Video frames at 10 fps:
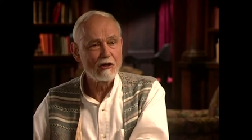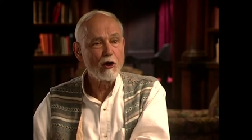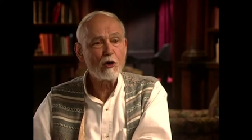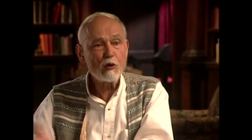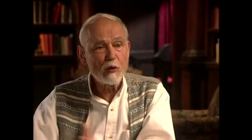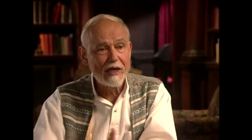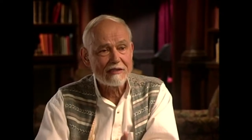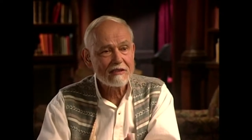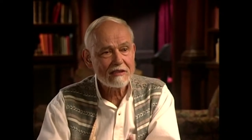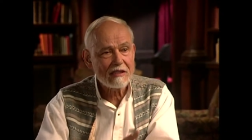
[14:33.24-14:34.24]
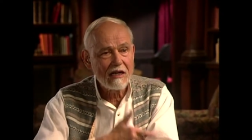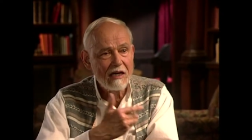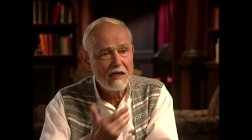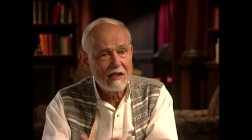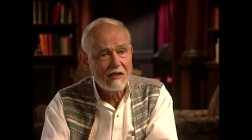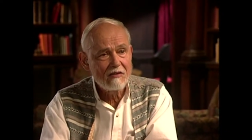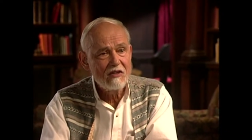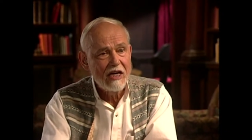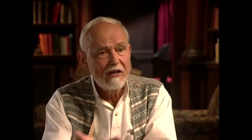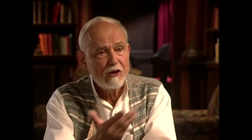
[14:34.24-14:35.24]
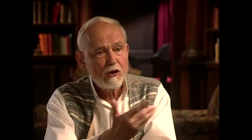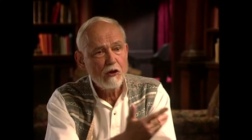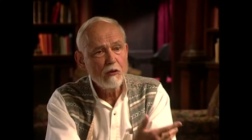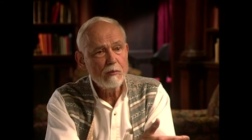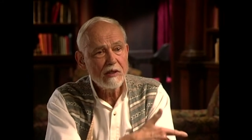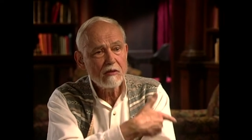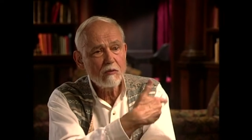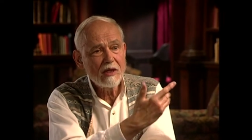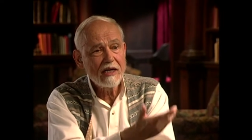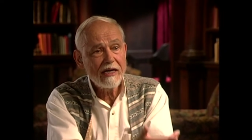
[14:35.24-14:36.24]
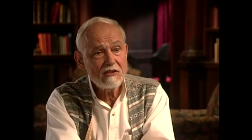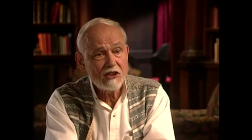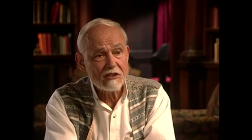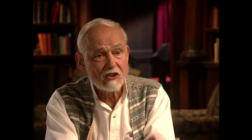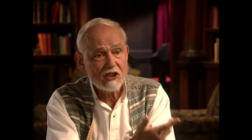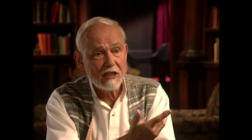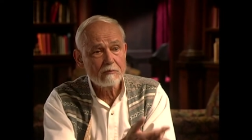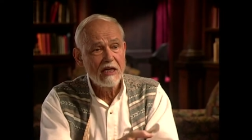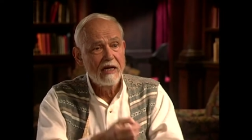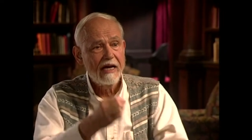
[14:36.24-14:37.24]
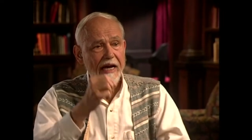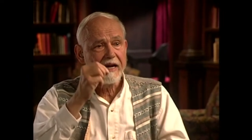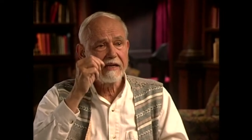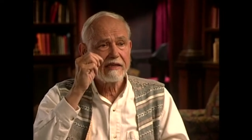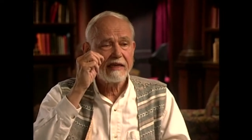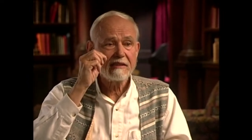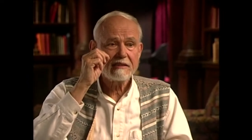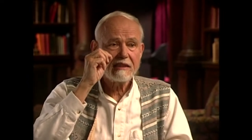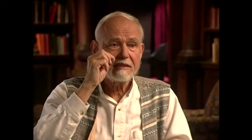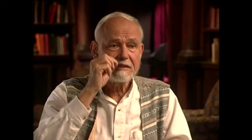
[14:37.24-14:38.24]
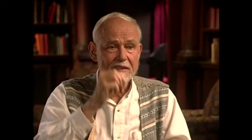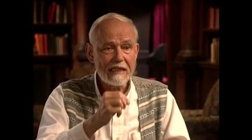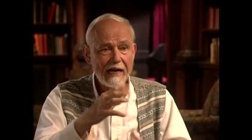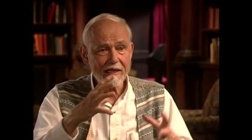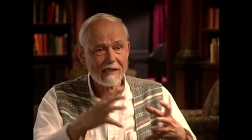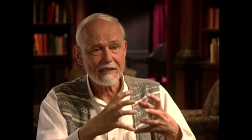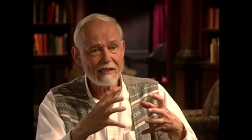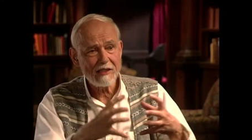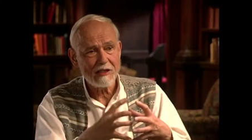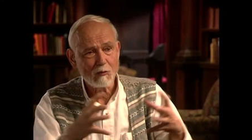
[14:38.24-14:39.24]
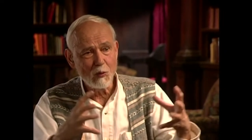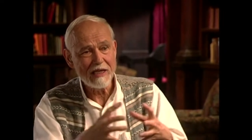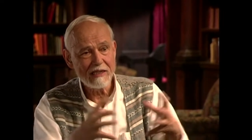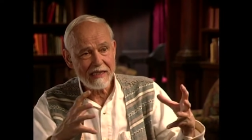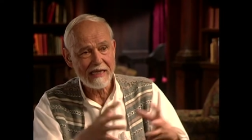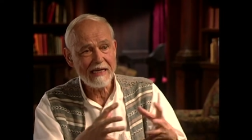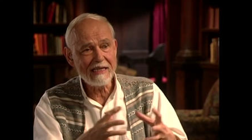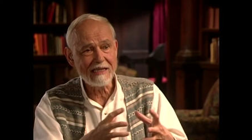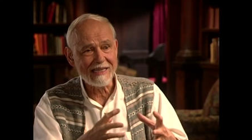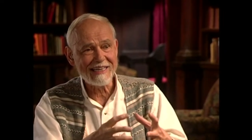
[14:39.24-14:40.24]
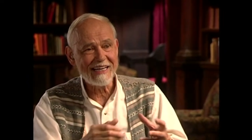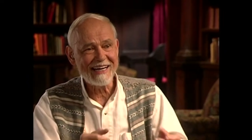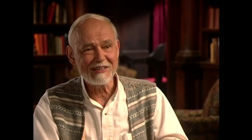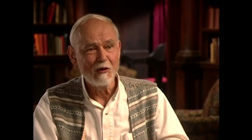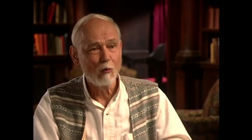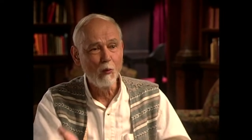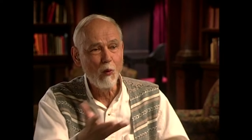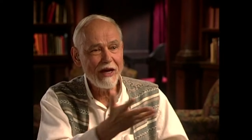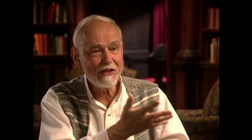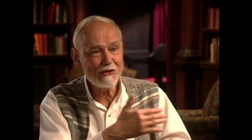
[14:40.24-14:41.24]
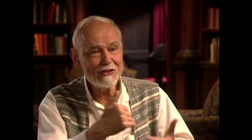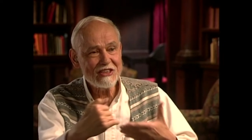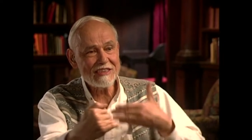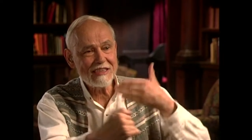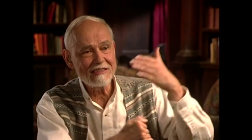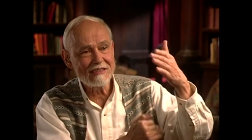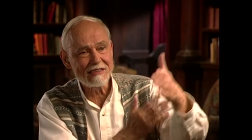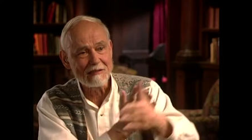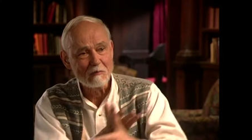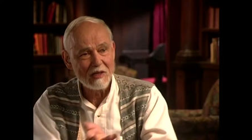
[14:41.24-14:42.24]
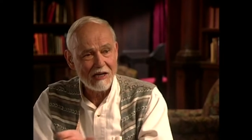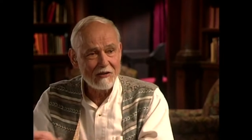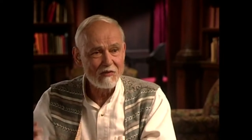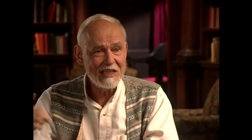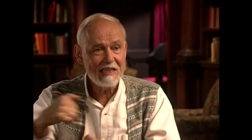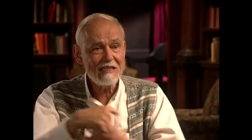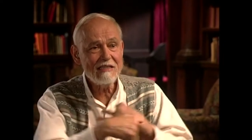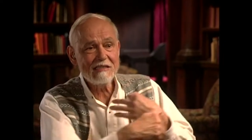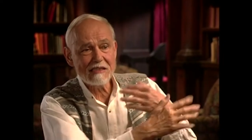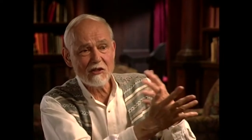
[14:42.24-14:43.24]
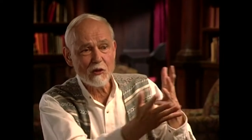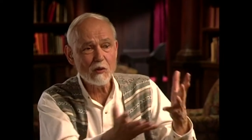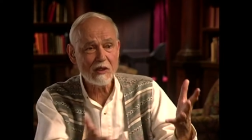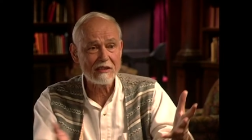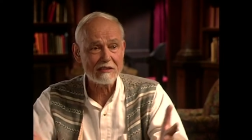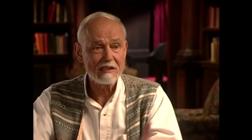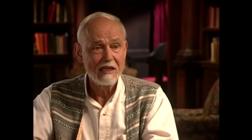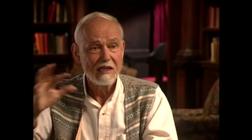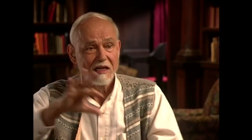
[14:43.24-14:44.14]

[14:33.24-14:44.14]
currents of human relationship. And it's exactly within that weather system of these currents